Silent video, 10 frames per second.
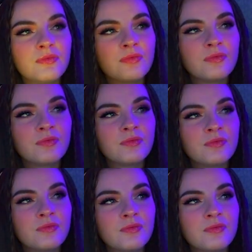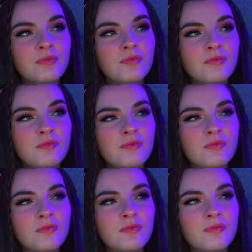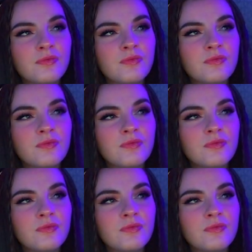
Nobody speaks.